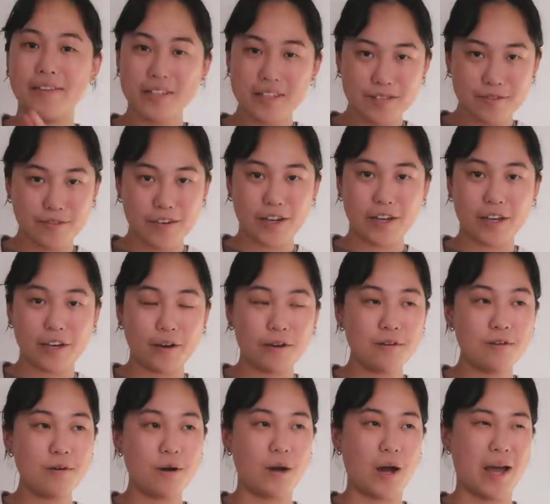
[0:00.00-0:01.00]
In this
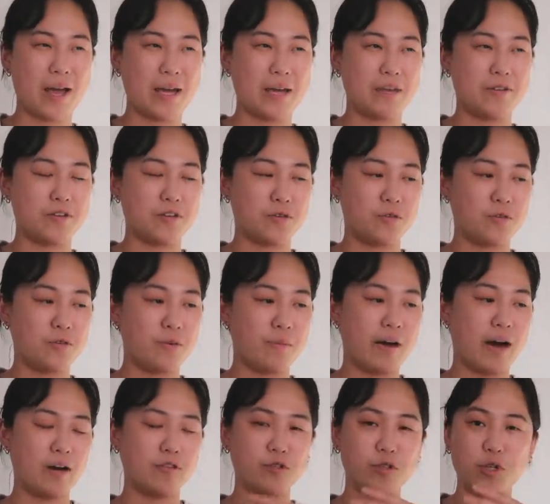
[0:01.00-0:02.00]
video, I do
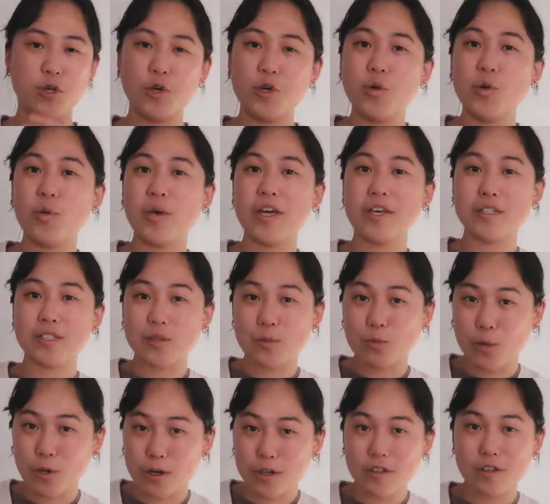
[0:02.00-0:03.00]
about two weeks
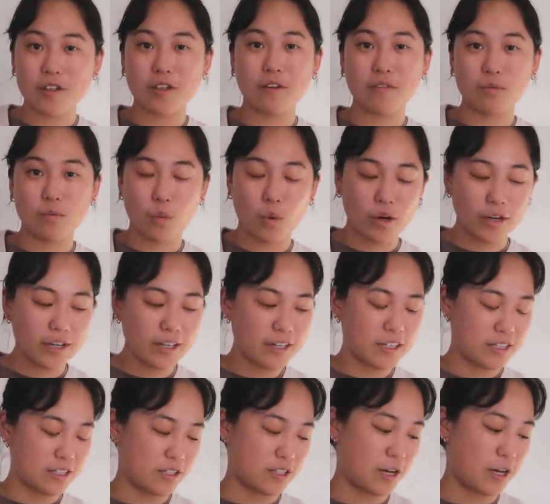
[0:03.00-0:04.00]
worth of
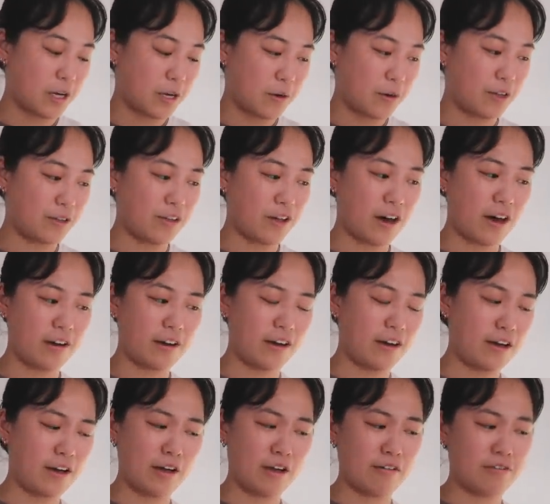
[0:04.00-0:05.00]
work, so a lot
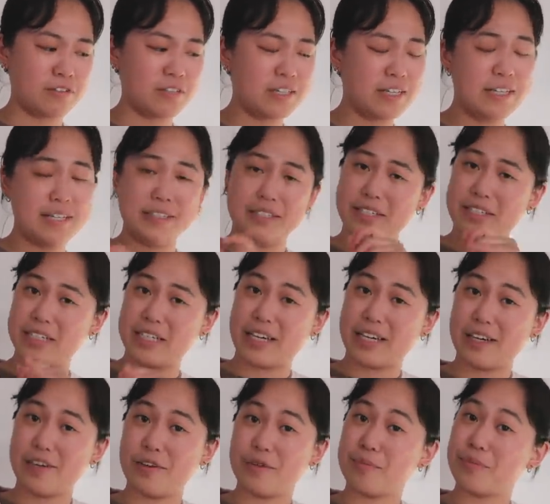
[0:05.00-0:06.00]
of
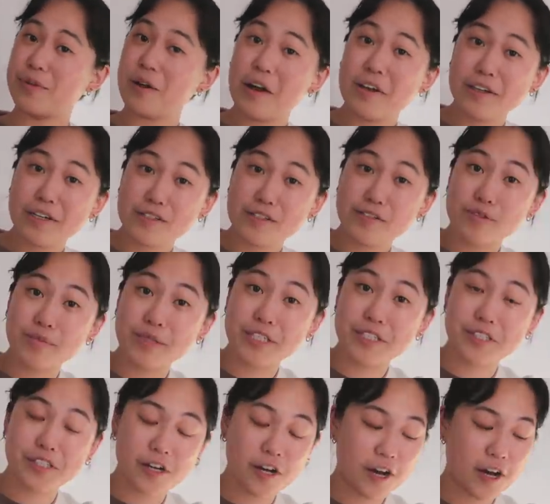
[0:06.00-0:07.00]
designing new products for my
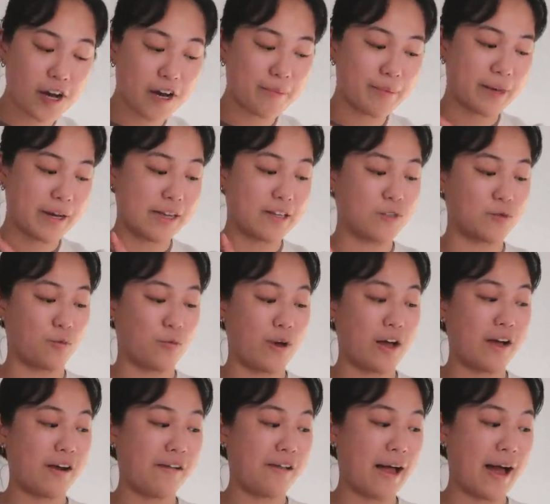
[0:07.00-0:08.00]
shop, as
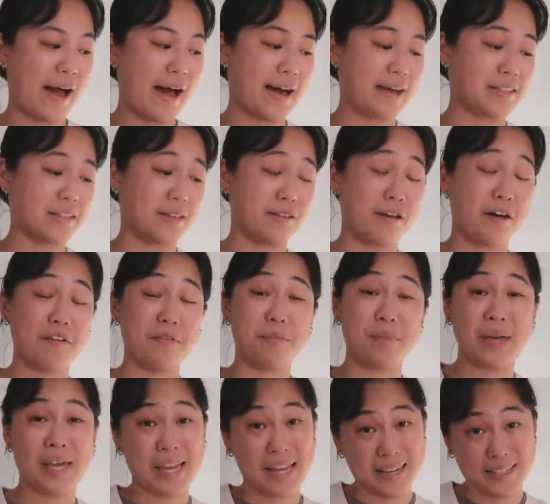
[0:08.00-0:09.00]
well as a lot of
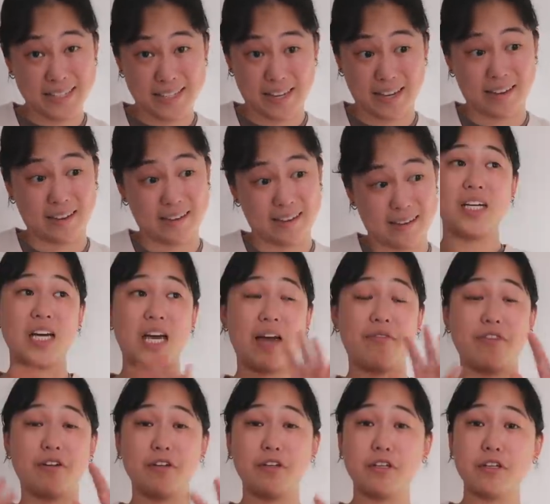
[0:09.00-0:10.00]
painting.
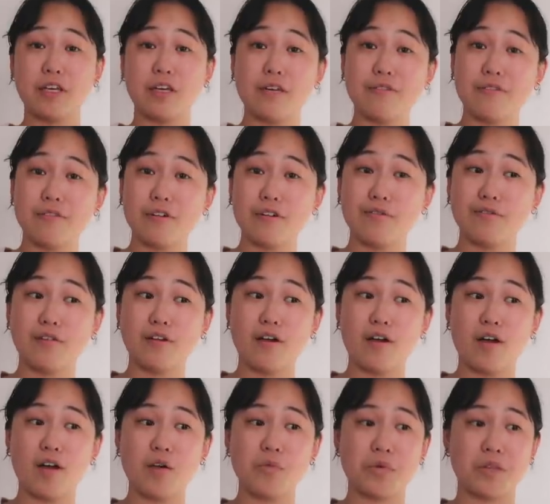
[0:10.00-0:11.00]
If you're looking for a
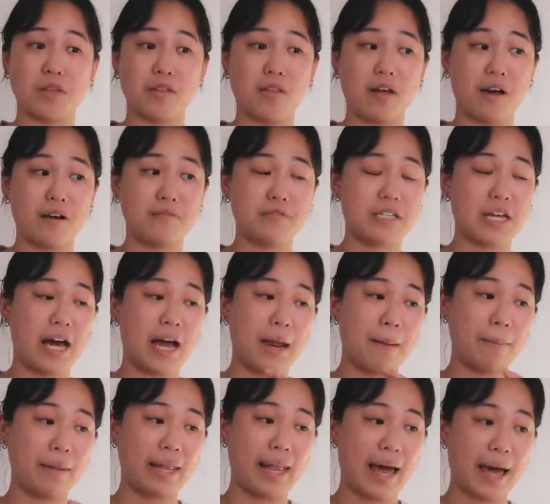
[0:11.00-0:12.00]
vlog with a lot of
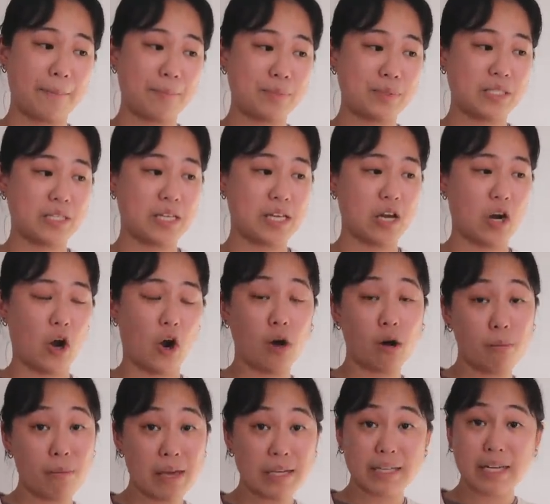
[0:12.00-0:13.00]
time-lapse
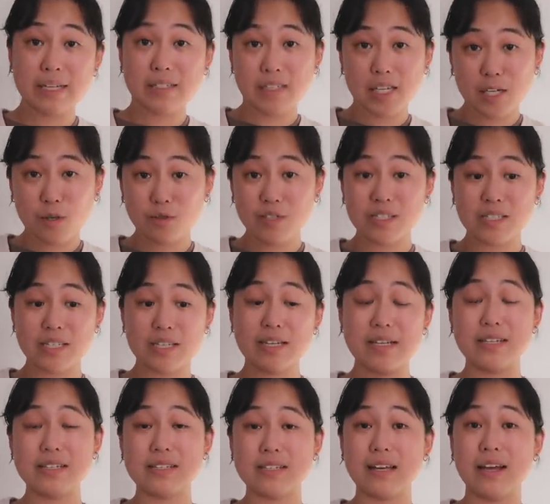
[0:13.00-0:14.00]
art making
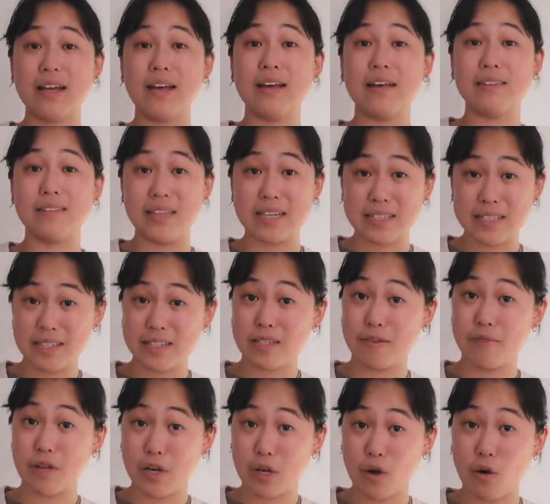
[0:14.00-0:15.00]
sequences, this is
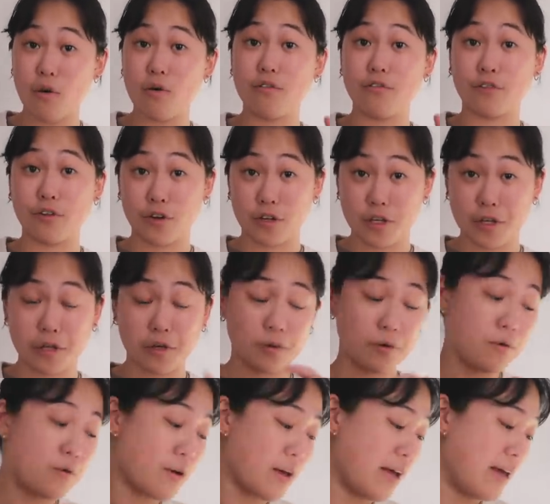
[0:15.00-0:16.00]
the video for
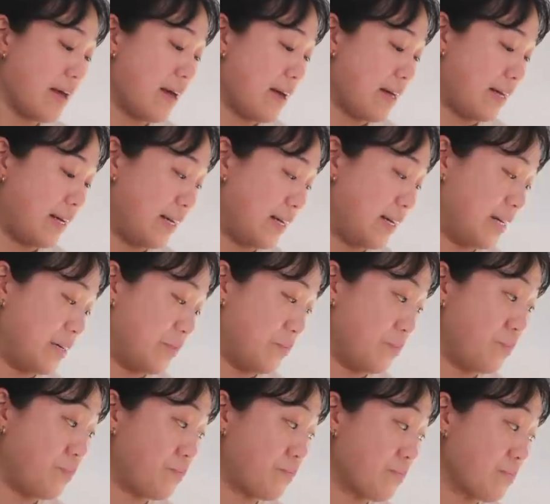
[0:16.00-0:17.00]
you.
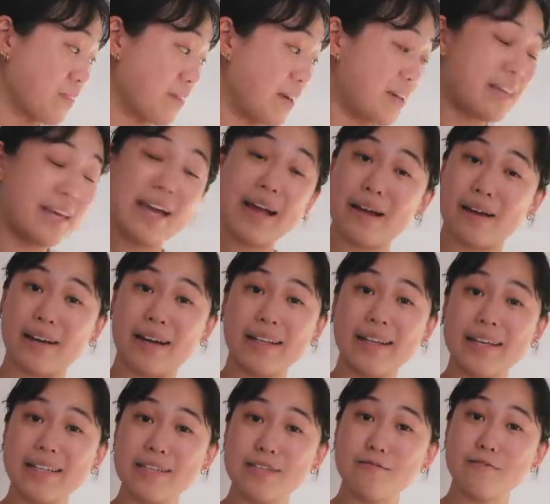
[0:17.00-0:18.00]
Um, and yeah, I
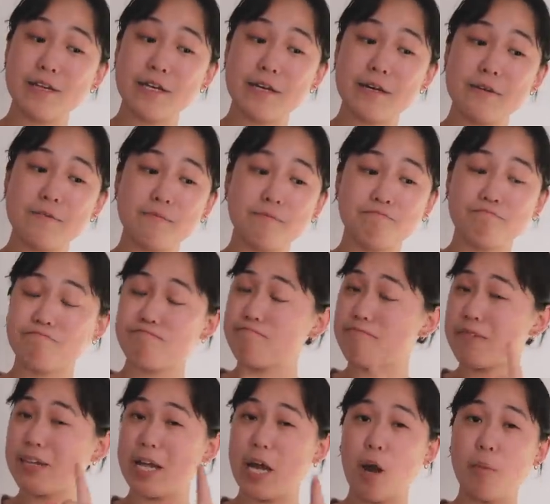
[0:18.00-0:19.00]
like this video.
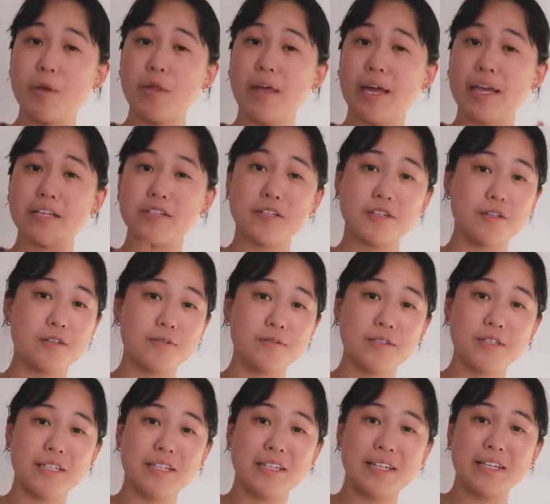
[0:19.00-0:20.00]
I hope you like it too.
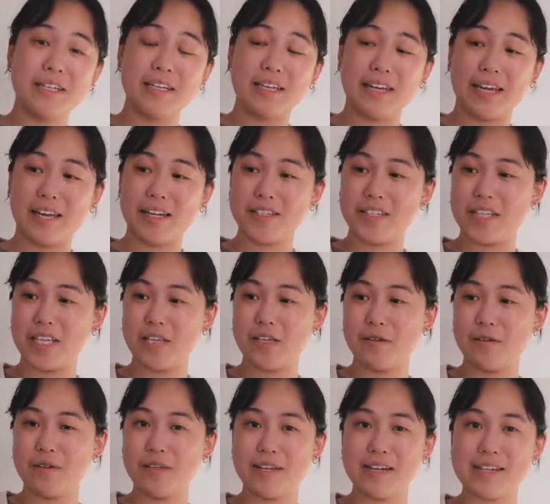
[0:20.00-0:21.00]
And I'll see
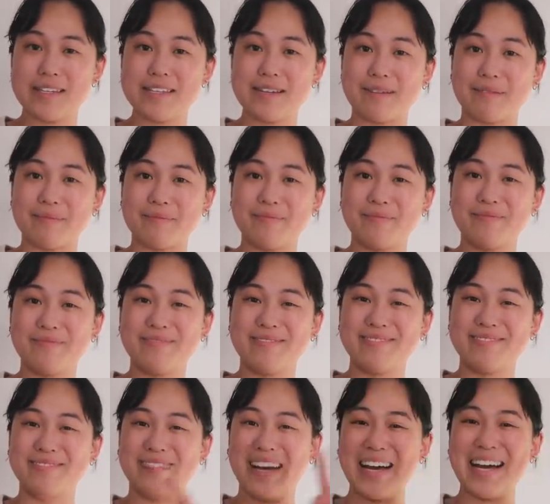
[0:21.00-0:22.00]
you in the next clip.
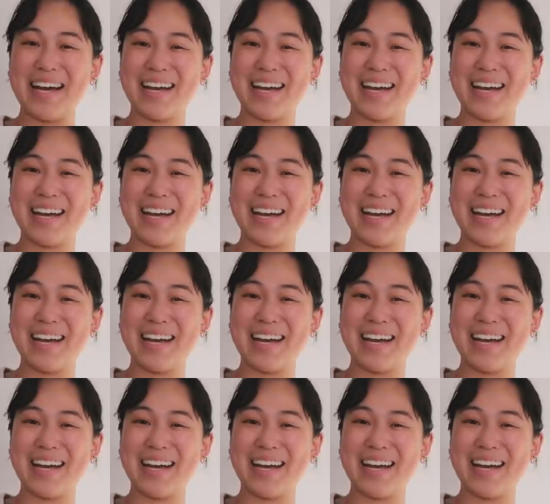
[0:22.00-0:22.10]
Bye.